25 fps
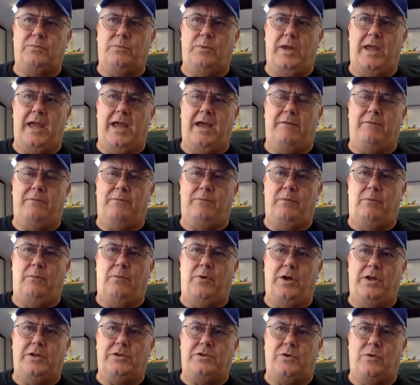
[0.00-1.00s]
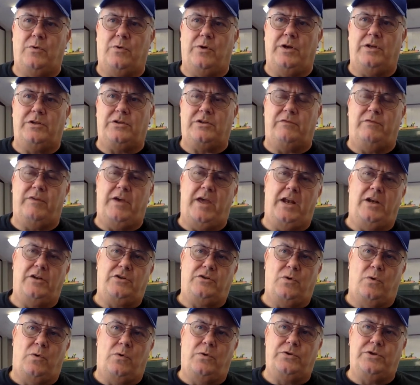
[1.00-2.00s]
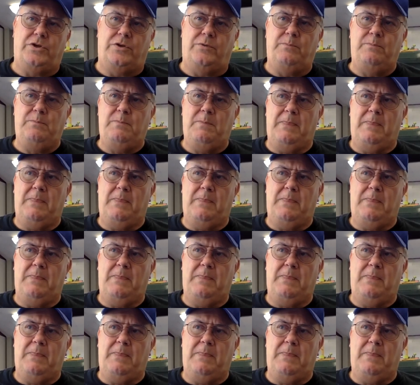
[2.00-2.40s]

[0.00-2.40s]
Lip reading: We have runs going to Savannah, Georgia,